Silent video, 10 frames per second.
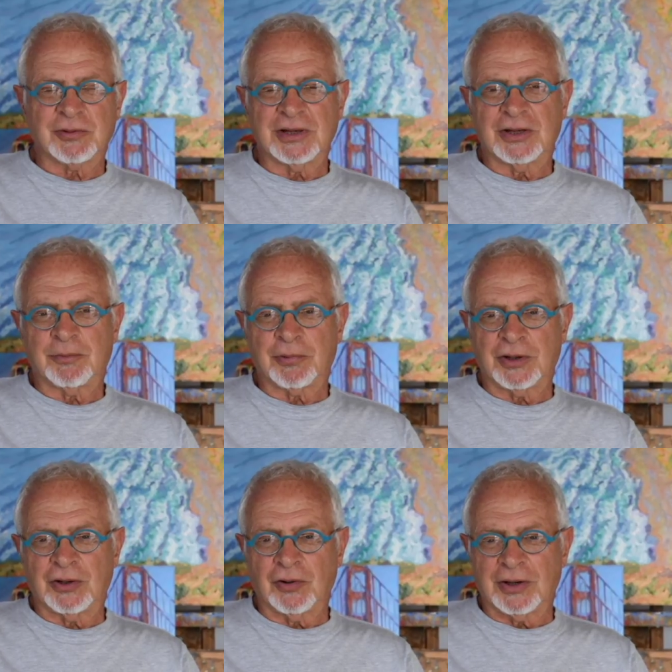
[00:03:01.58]
really
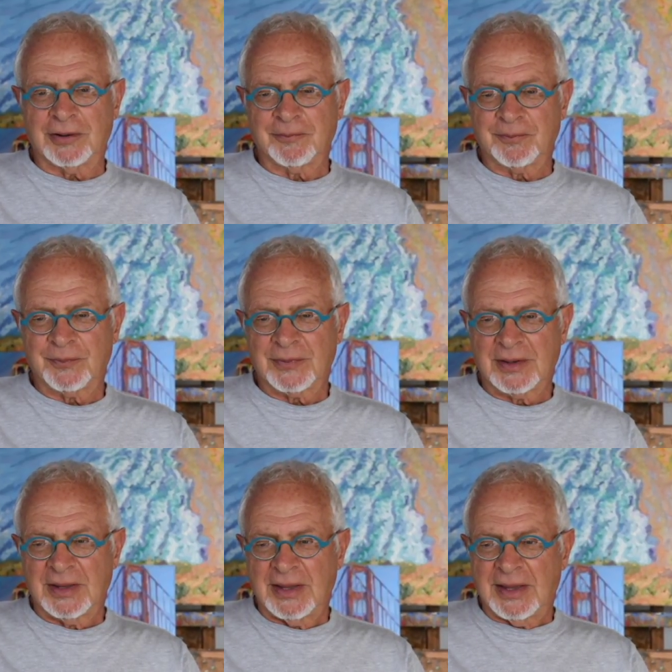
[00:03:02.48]
pretty good.
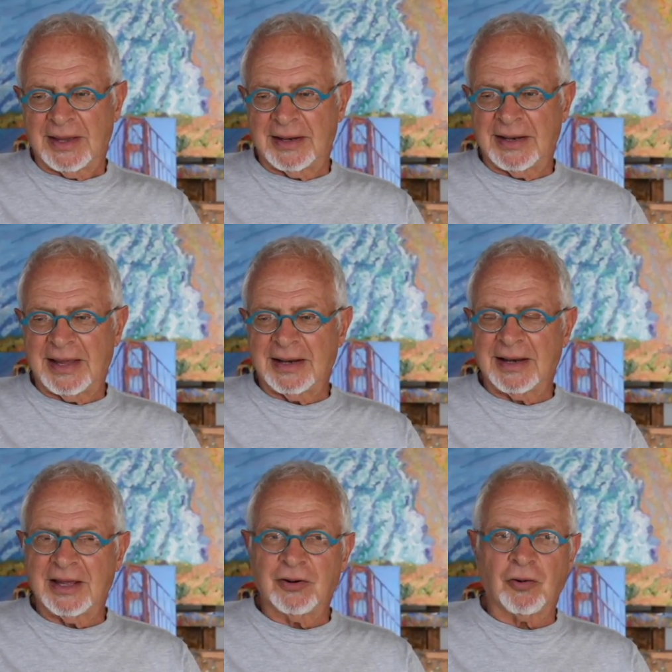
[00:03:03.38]
And then
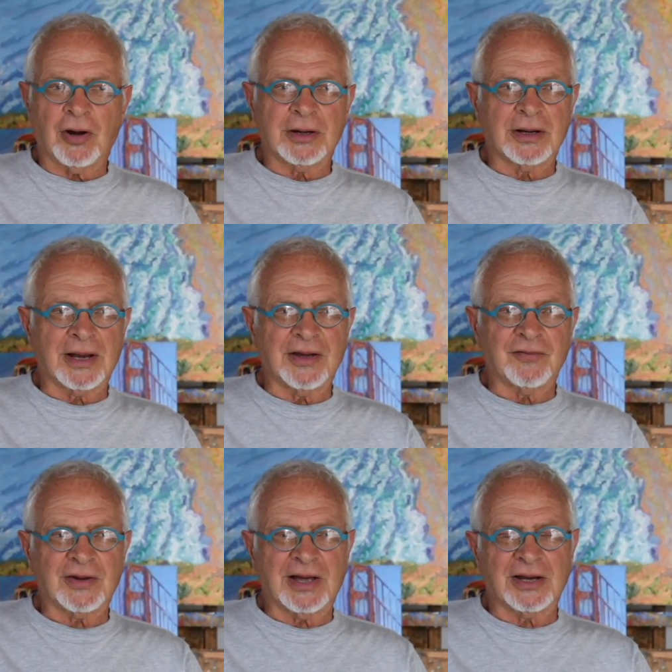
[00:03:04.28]
later on in
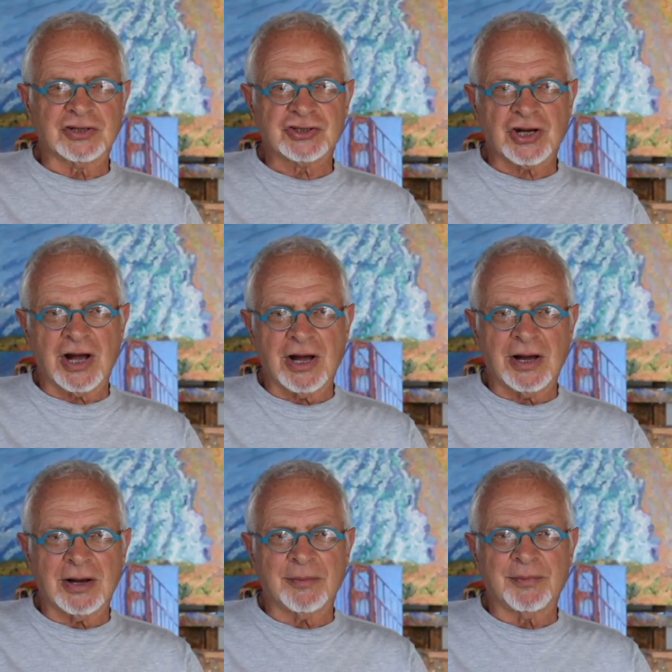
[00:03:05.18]
life, they got a
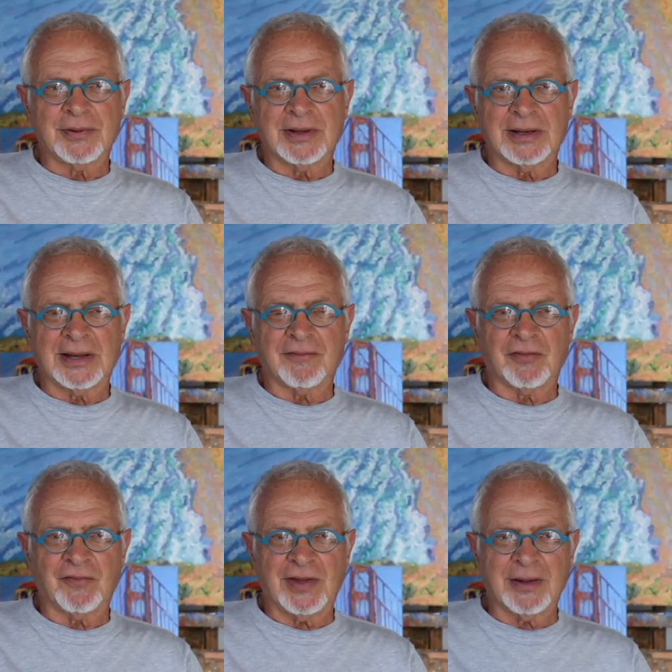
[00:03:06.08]
job and they have
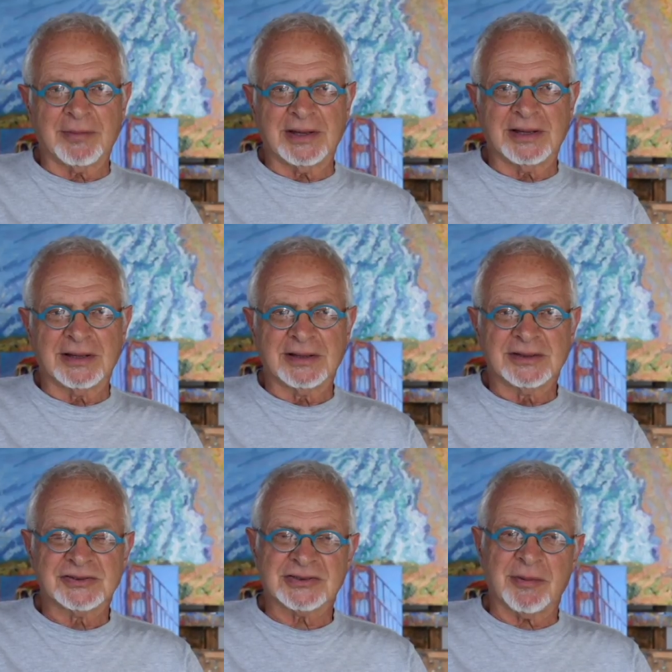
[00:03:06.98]
a family.
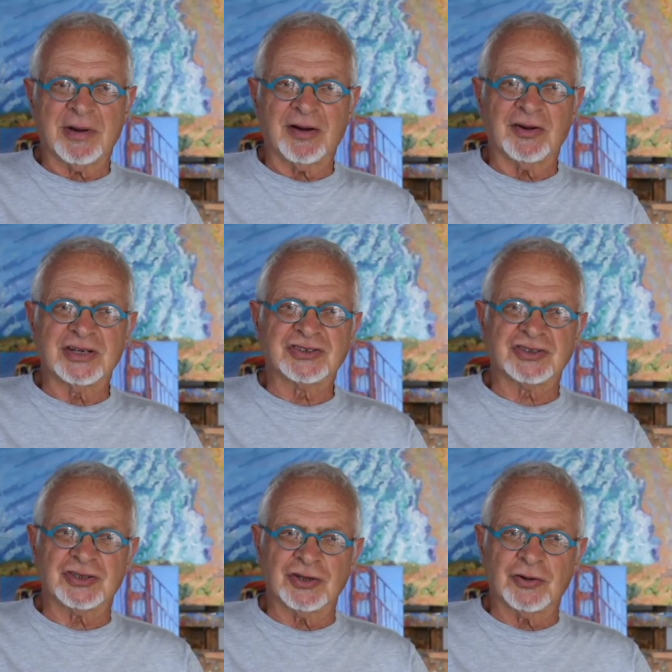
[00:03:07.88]
Somehow they
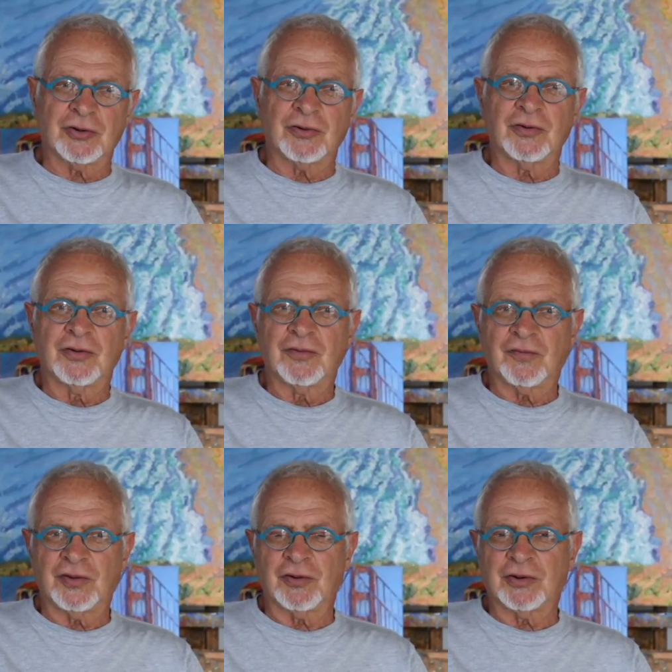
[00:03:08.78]
still
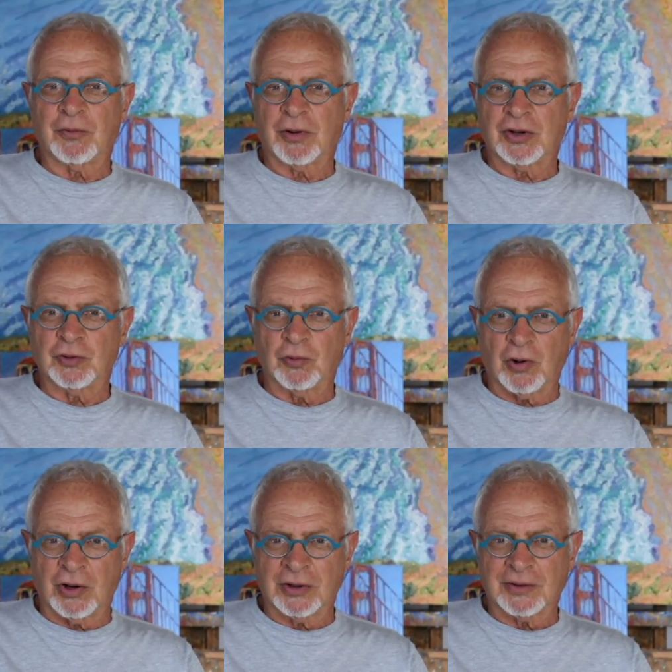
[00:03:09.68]
feel they want to do
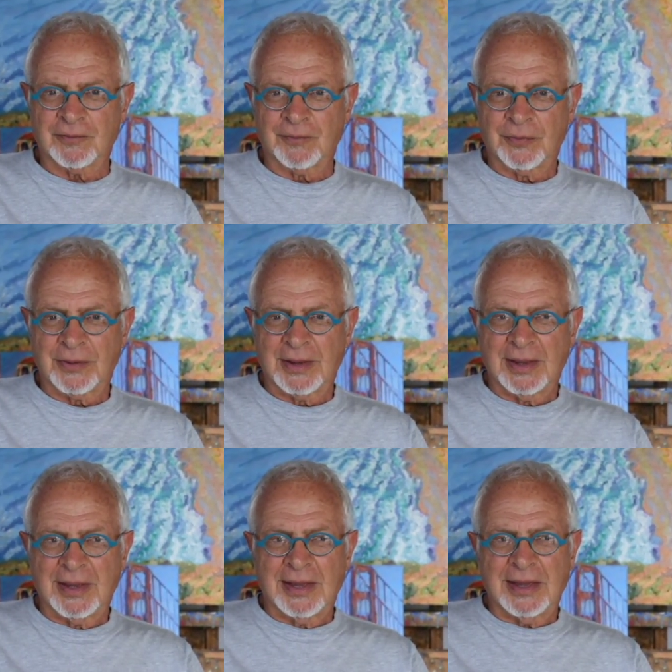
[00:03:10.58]
art.
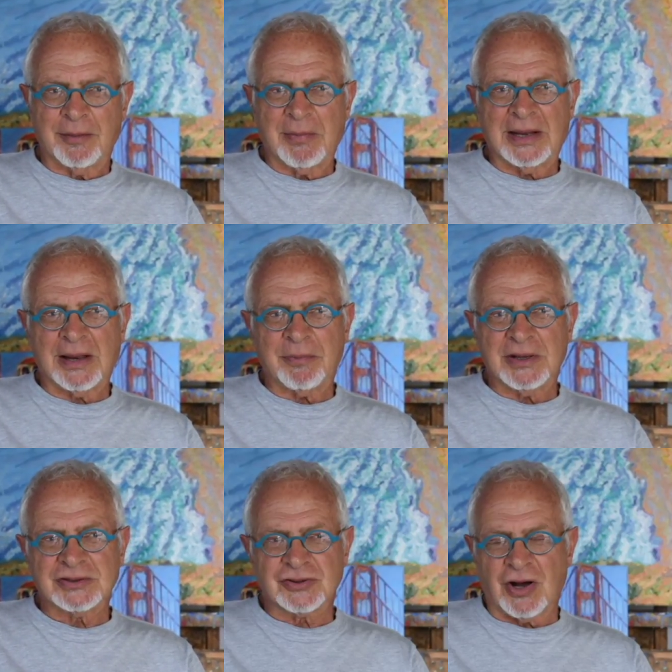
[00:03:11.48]
It may not
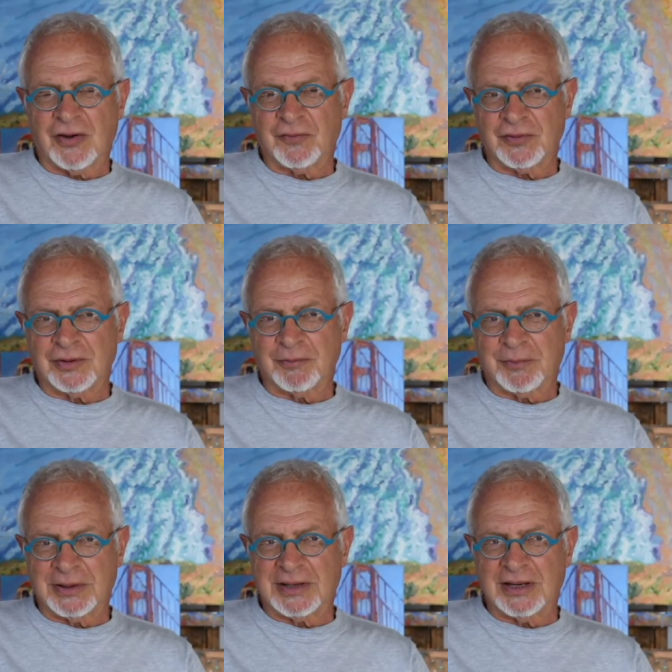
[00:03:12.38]
be as often,
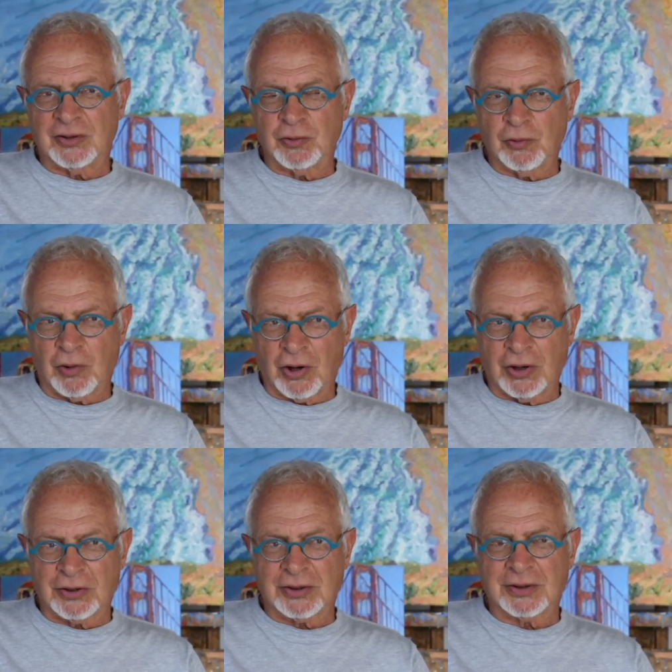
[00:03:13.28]
but they do
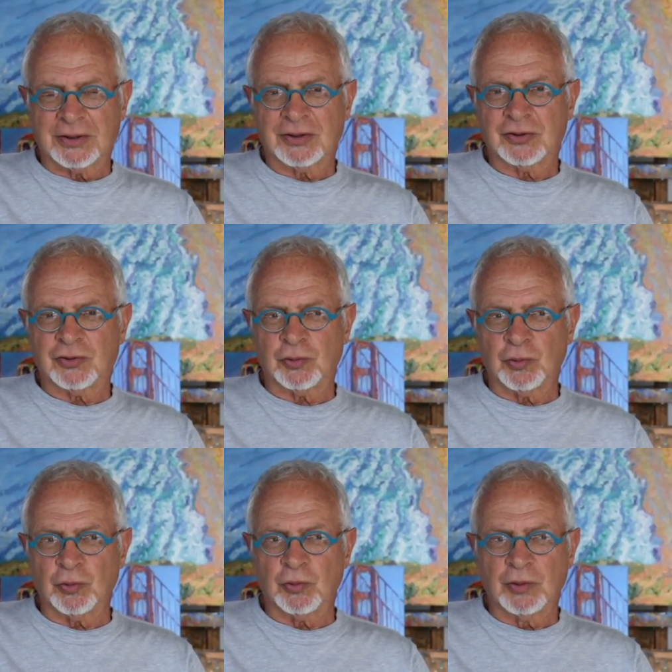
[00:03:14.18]
art
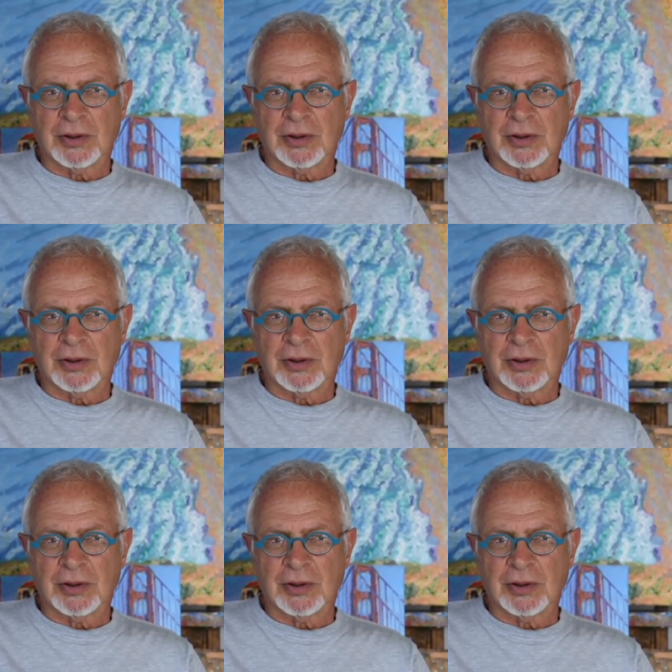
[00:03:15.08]
to